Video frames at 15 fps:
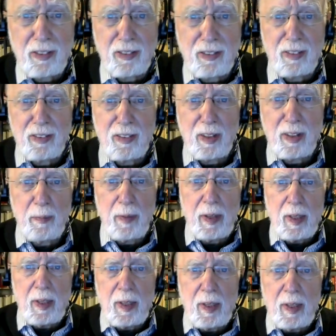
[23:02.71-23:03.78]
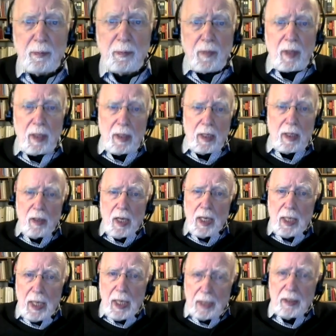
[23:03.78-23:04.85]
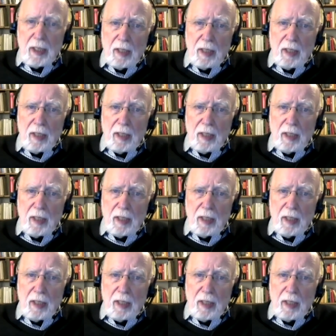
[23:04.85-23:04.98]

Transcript: system. Now, I like